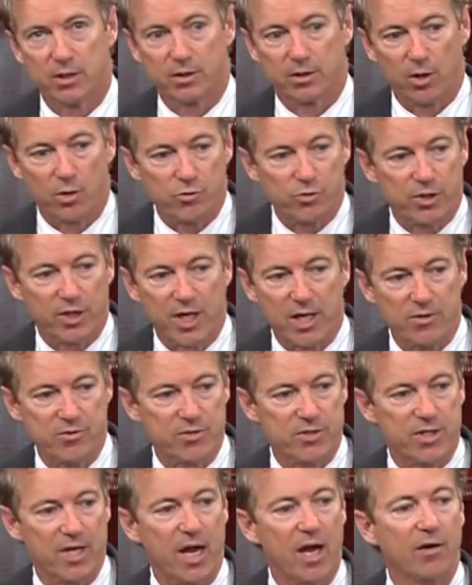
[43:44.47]
goes
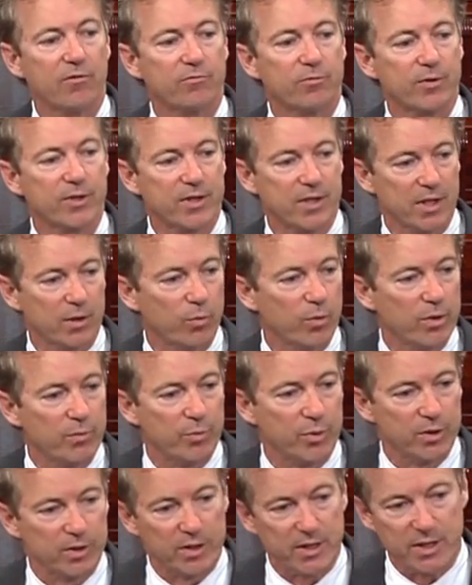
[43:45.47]
against everything we
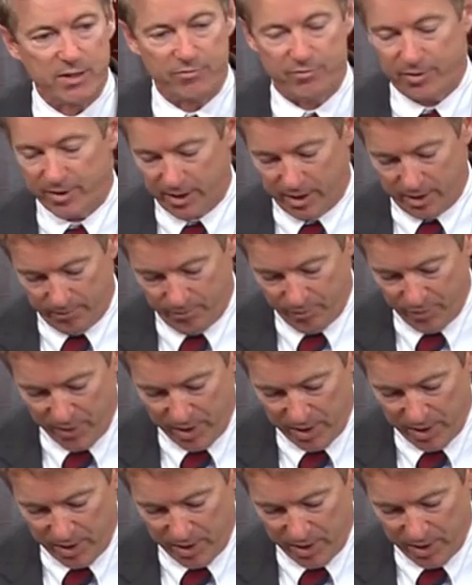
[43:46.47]
believe in.